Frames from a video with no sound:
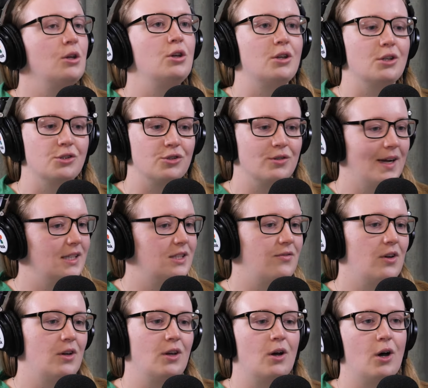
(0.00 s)
you can
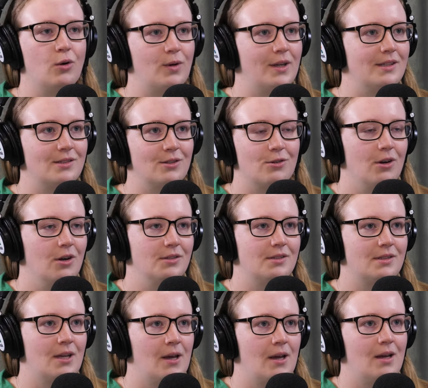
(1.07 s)
transfer your holdings
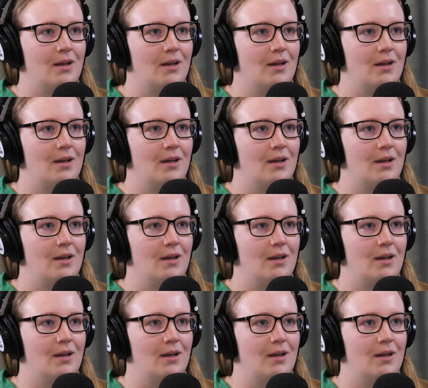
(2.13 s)
across.